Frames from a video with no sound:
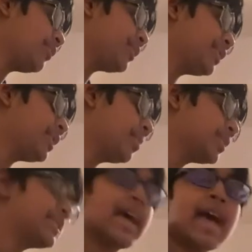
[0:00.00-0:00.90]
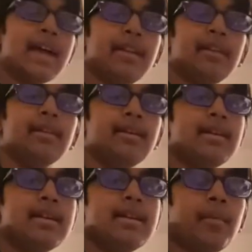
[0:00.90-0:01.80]
with number 10.
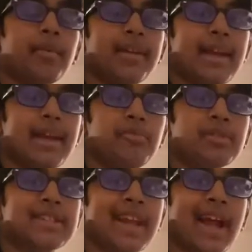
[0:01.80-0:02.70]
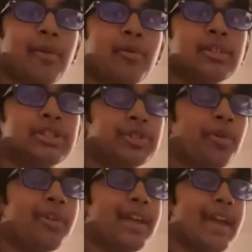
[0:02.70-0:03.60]
Number 10 was Skyward
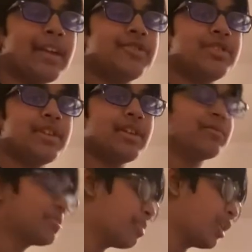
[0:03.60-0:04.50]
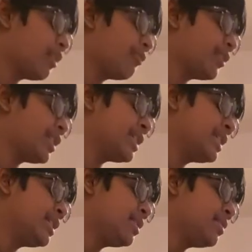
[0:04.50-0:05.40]
Sword HD. It was part of the
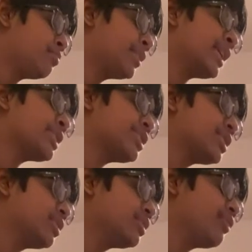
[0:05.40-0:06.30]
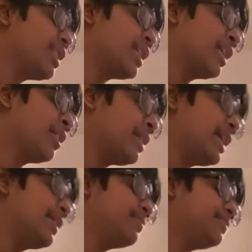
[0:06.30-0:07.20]
predictions video
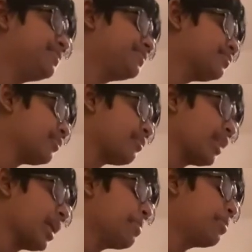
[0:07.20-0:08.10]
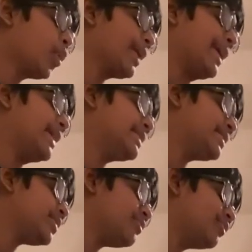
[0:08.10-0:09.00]
and boy, is
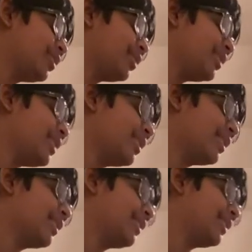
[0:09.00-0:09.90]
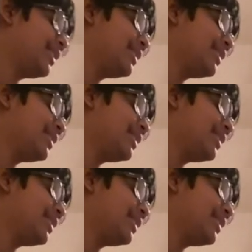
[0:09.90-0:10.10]
it really a good